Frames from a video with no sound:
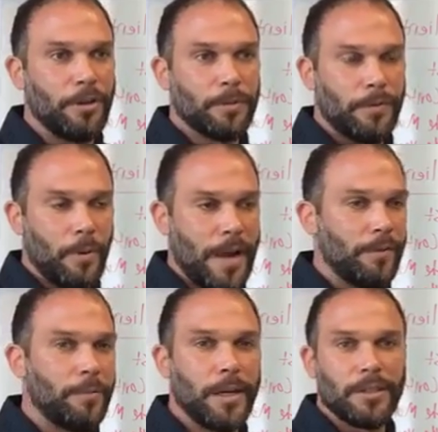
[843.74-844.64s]
before and after
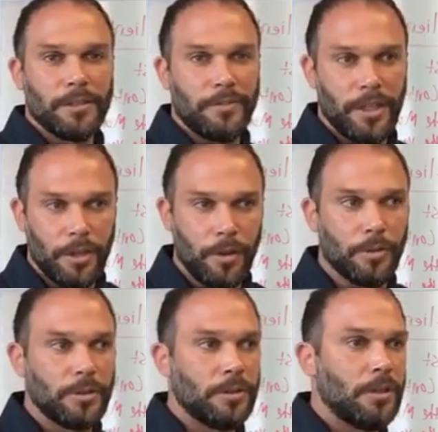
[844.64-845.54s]
pictures,
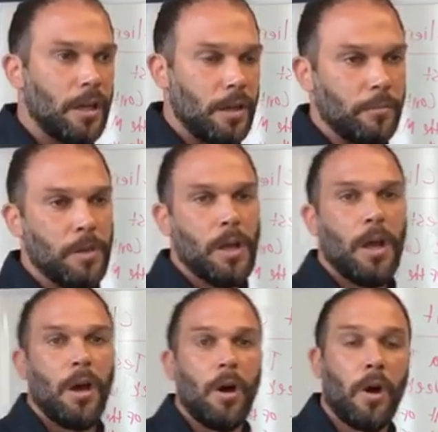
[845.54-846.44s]
videos,
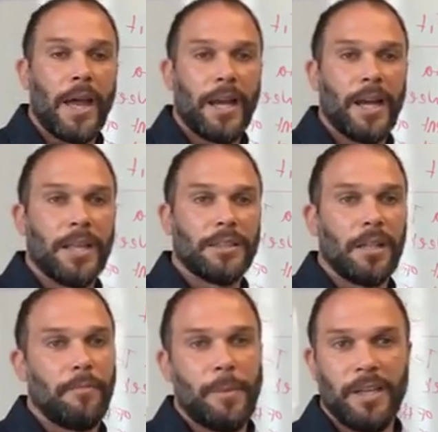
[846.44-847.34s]
all that kind of
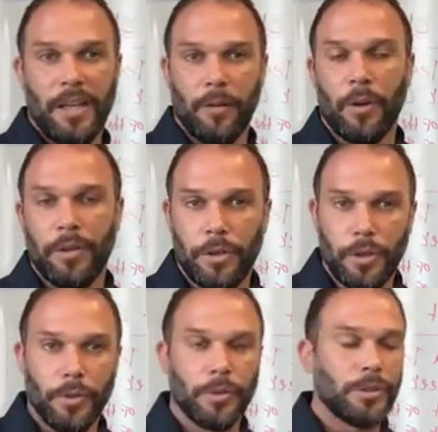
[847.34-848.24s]
stuff. Maybe getting them on the
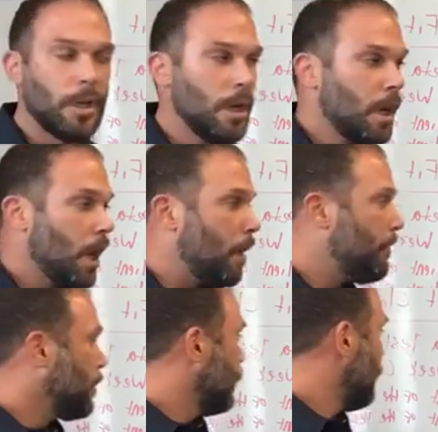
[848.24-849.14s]
news, but they're going to be